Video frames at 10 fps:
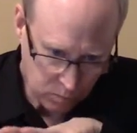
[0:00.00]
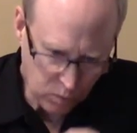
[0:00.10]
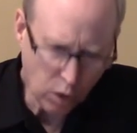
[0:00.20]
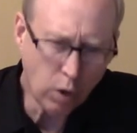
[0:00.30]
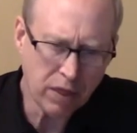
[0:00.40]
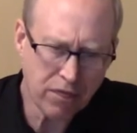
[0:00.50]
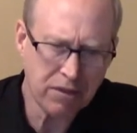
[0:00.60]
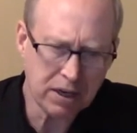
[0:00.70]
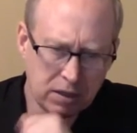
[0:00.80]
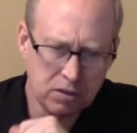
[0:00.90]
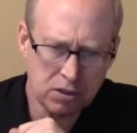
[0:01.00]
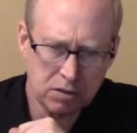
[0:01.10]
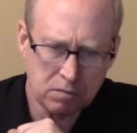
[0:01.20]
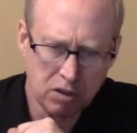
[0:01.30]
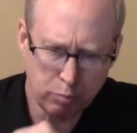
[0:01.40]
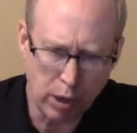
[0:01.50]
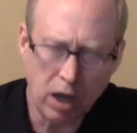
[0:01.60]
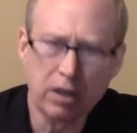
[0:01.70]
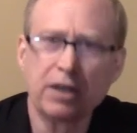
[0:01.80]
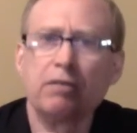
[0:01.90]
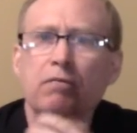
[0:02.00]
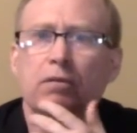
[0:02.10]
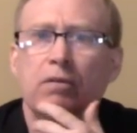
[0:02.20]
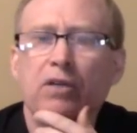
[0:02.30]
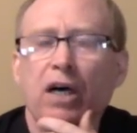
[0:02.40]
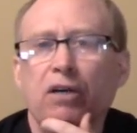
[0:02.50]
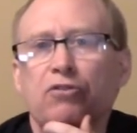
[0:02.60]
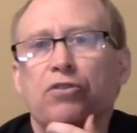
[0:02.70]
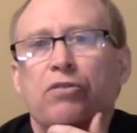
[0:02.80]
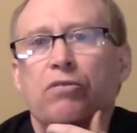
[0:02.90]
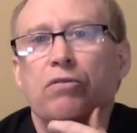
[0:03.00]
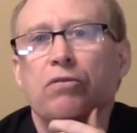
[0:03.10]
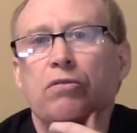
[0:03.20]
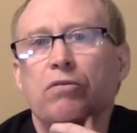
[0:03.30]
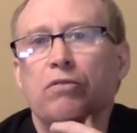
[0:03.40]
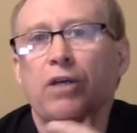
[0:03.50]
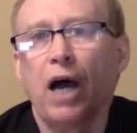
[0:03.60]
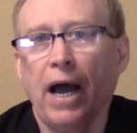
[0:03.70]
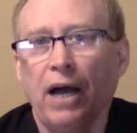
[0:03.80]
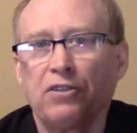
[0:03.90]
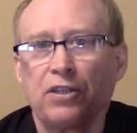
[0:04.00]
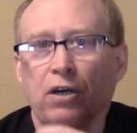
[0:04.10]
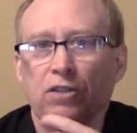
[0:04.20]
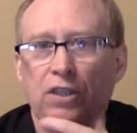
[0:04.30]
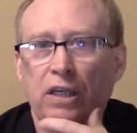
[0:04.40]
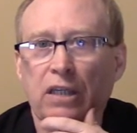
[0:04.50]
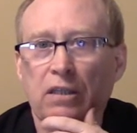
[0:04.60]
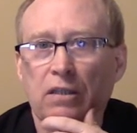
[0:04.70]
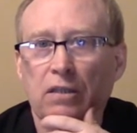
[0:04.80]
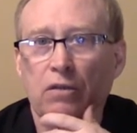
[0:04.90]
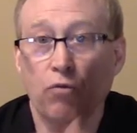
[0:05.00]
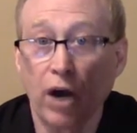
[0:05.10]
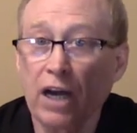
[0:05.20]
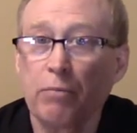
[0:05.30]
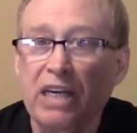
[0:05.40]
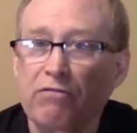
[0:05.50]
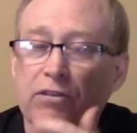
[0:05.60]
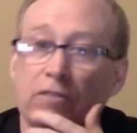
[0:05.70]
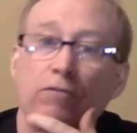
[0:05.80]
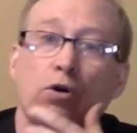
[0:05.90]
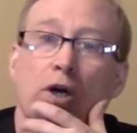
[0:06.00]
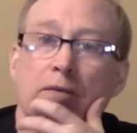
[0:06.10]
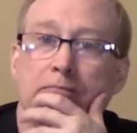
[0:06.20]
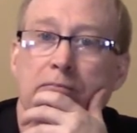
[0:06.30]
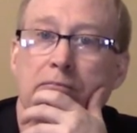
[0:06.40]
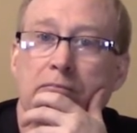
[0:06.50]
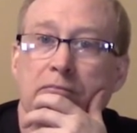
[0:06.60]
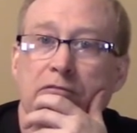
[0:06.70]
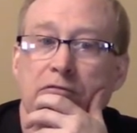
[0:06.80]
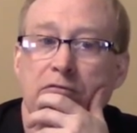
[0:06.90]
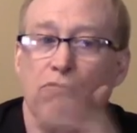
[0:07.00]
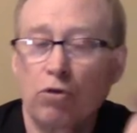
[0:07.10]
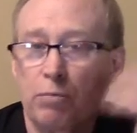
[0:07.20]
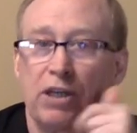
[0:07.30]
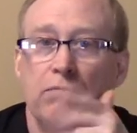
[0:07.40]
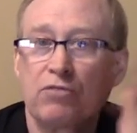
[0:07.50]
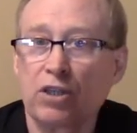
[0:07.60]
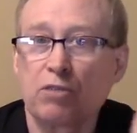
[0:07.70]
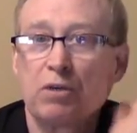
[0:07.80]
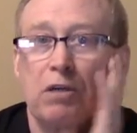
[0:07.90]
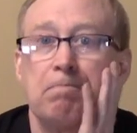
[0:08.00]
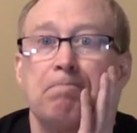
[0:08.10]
what thickness of poly does IICRC recommend for the floor? 4 mil, 6 mil?